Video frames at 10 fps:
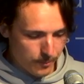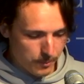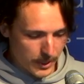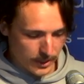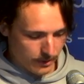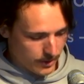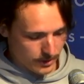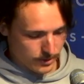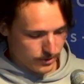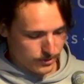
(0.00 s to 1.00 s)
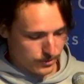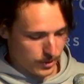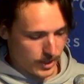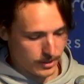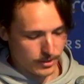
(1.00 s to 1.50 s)
But yeah, I think this is sort of
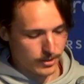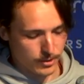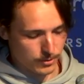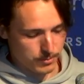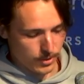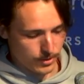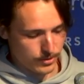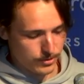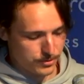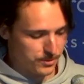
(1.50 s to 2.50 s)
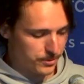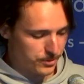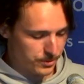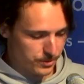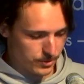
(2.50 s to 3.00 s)
like a good point to
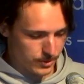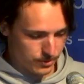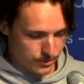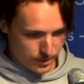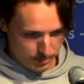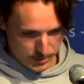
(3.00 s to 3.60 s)
stop